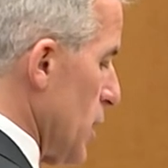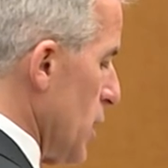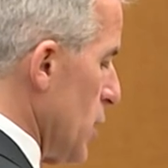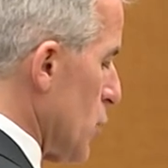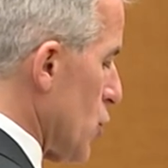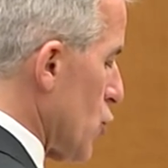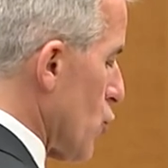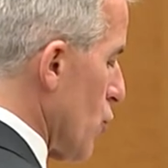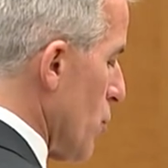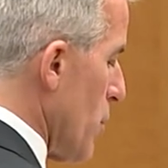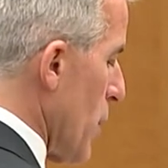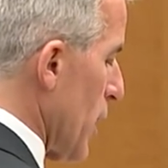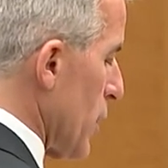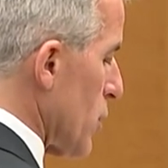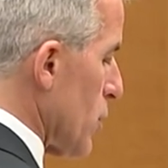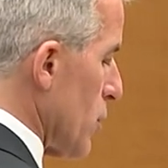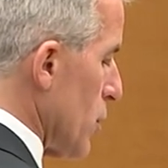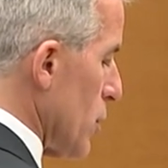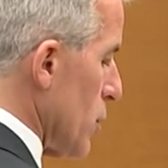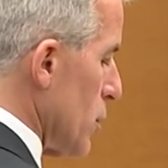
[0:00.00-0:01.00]

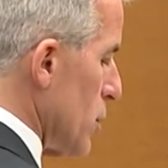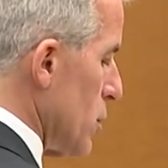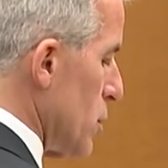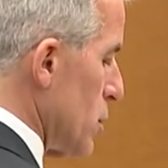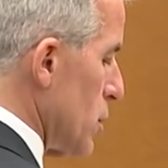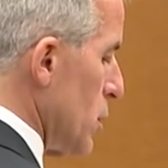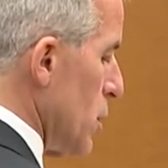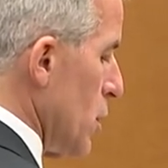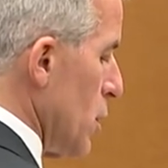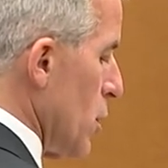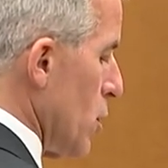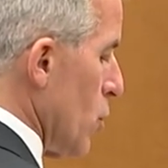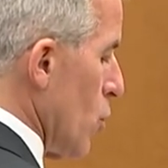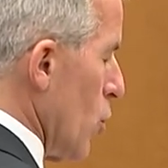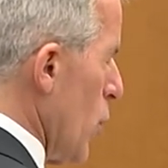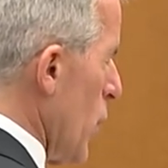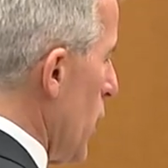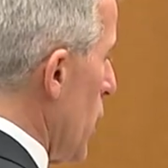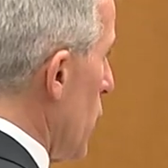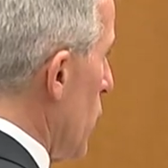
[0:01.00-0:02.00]
instrumental
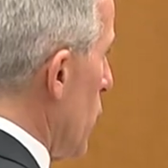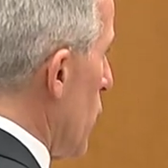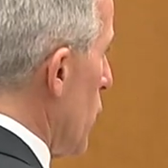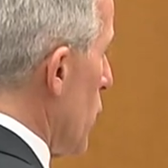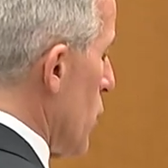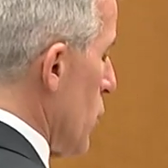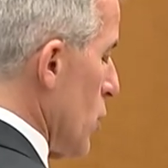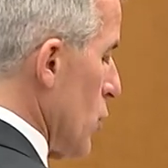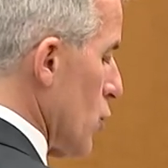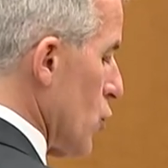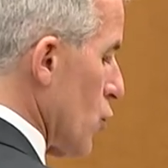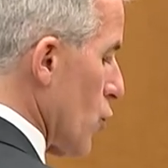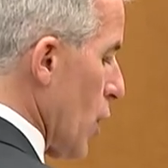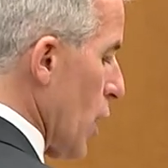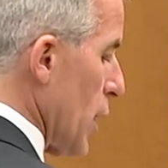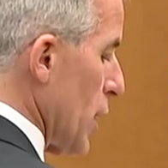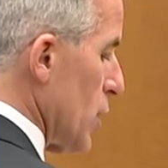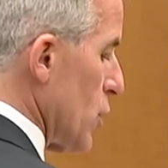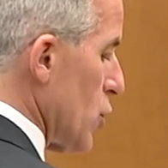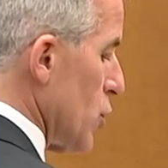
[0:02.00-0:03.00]
with
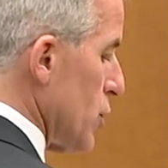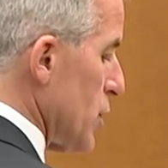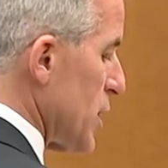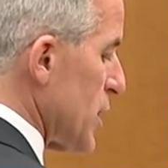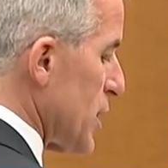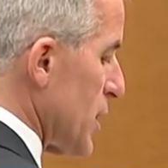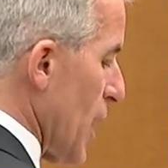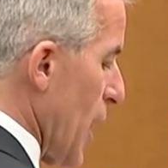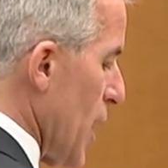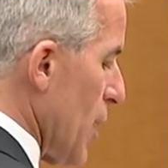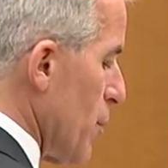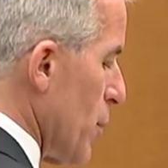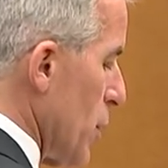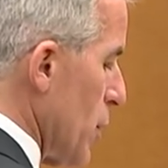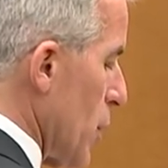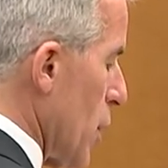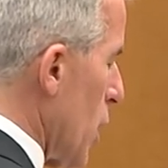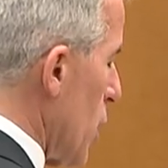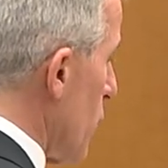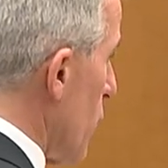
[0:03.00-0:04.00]
trying to
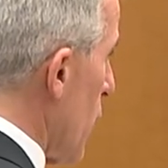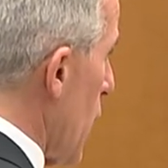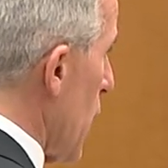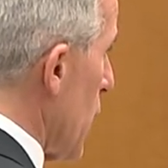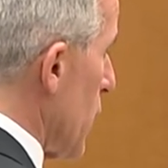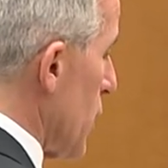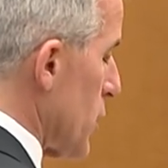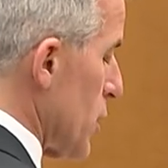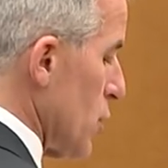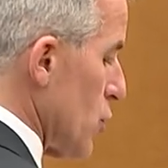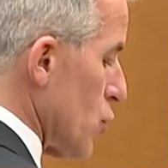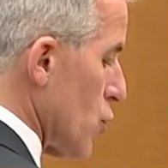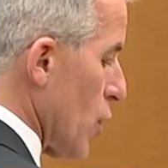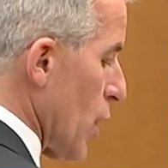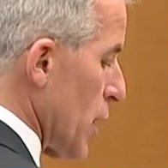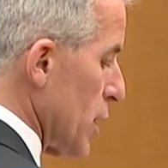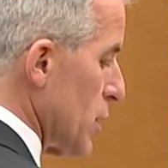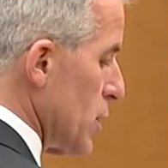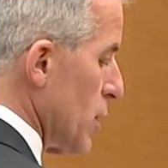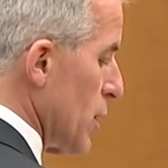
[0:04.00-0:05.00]
stop gun violence and
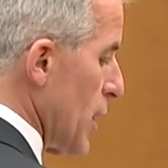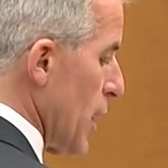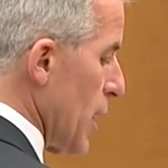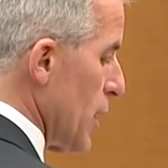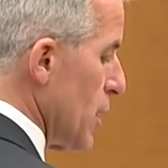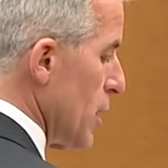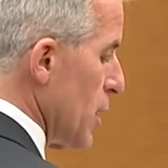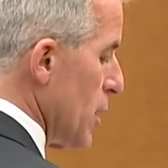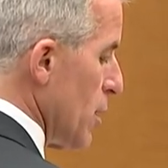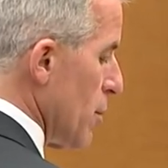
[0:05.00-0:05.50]
trying to get